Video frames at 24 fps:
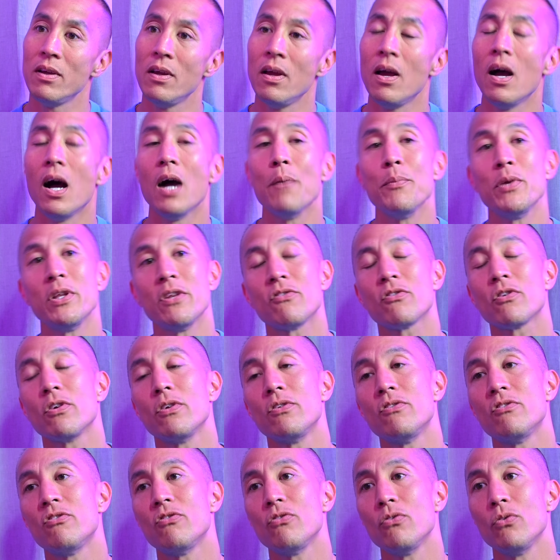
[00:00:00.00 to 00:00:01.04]
I mean, it's
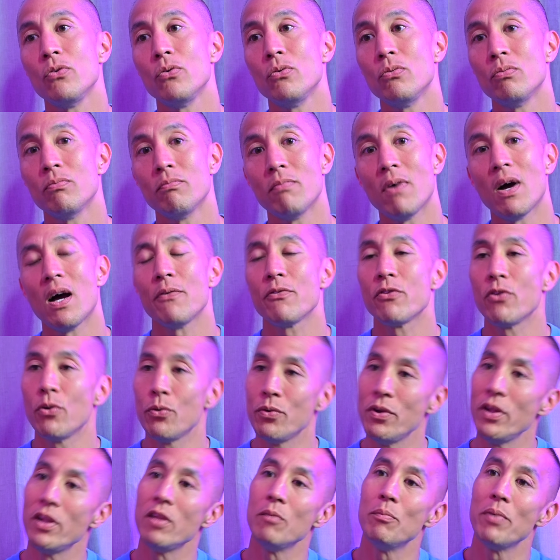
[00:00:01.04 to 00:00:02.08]
good to have your own
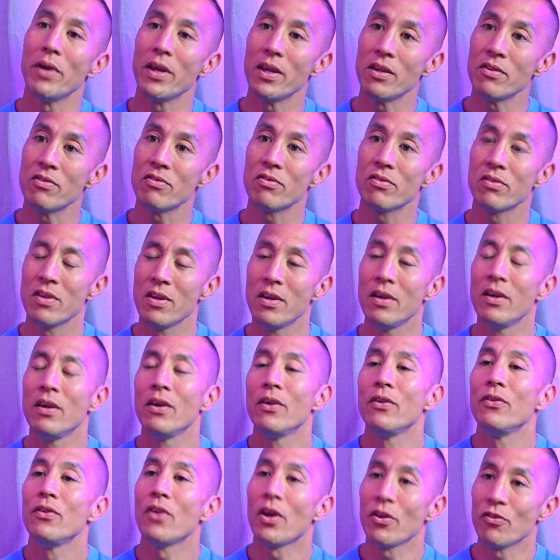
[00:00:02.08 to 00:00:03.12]
little base,
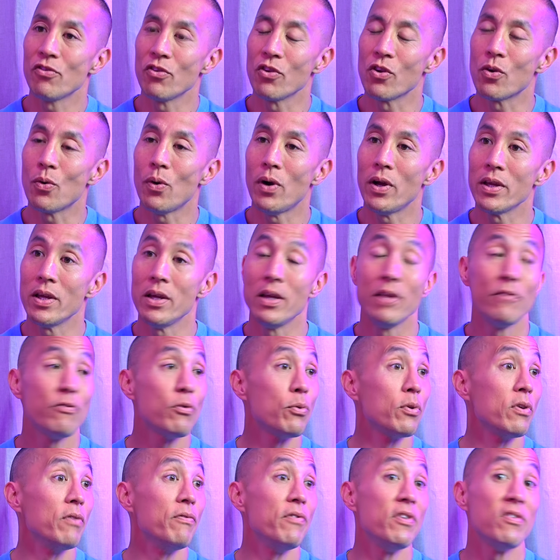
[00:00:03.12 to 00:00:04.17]
nice and quiet. If you
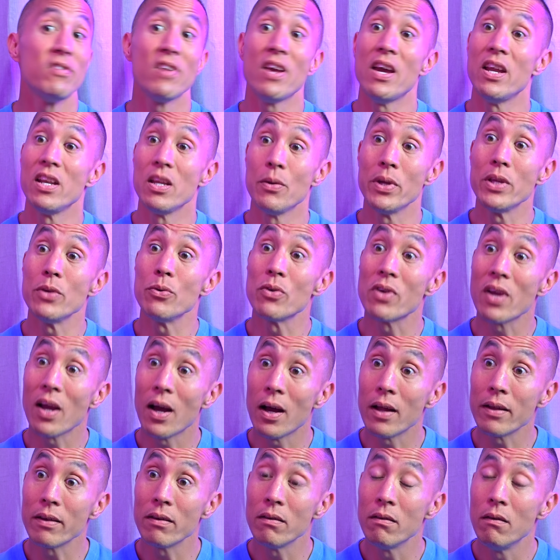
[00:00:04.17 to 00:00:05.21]
want to visit anywhere, you
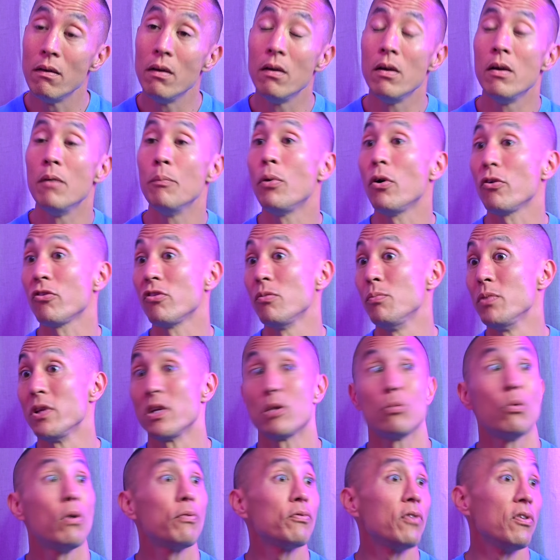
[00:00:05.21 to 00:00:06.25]
can possibly
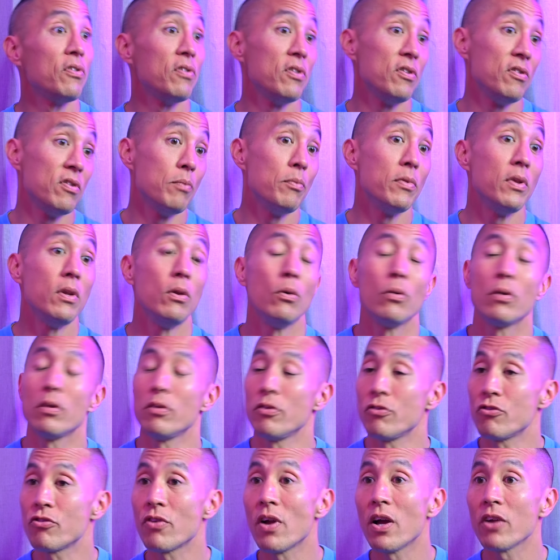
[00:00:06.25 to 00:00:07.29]
go off to see some of the local
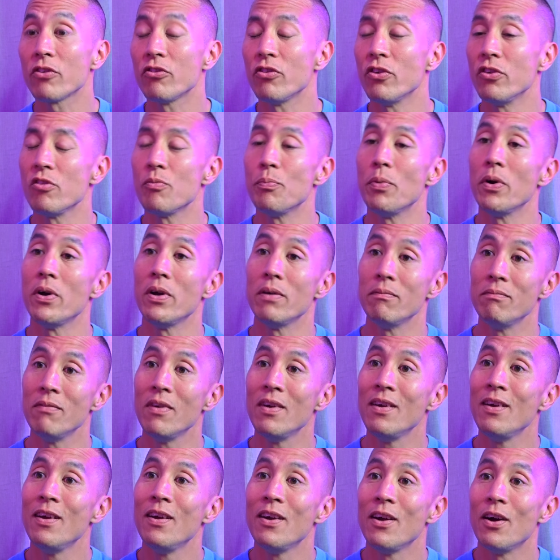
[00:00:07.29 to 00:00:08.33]
attractions, but
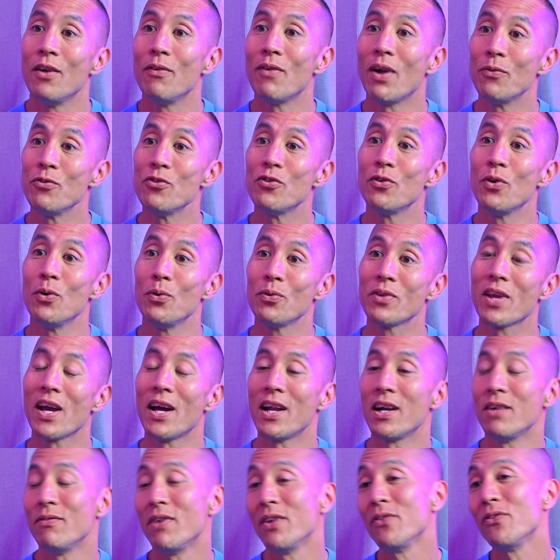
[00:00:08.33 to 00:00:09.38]
around your own
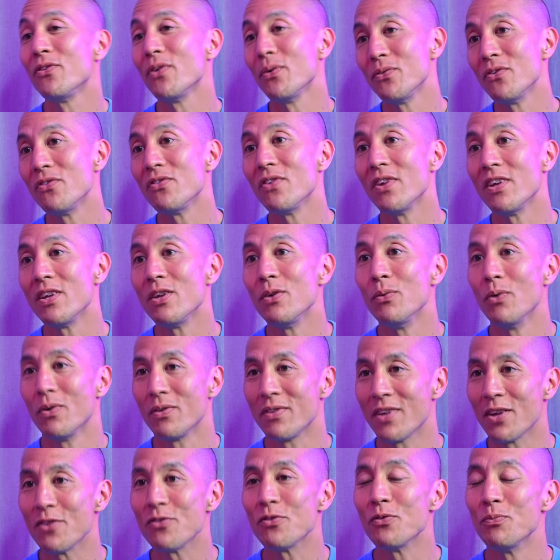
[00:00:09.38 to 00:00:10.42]
caravan, so to say, you want
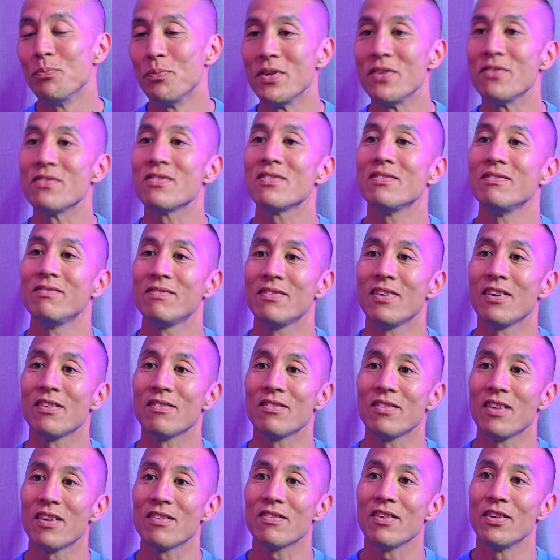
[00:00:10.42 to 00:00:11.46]
nice and peace.
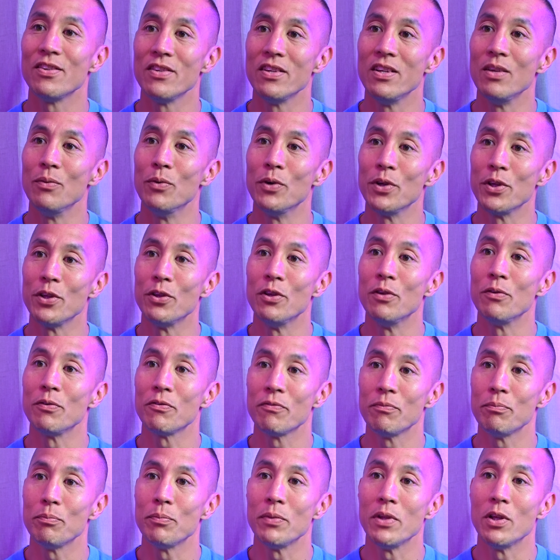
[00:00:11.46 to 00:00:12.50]
That's ideally what you'd
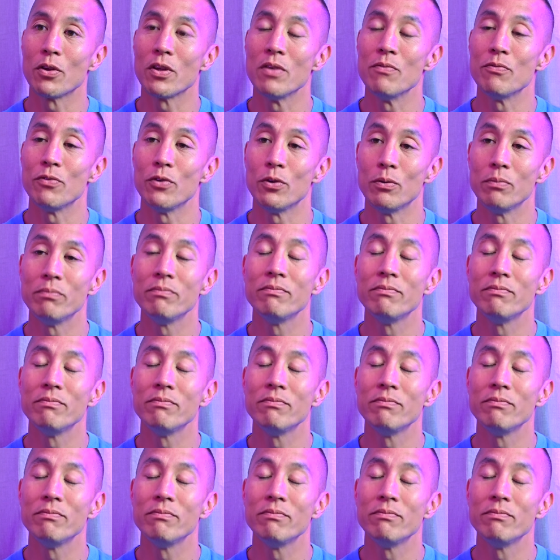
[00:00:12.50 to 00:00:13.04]
be looking for.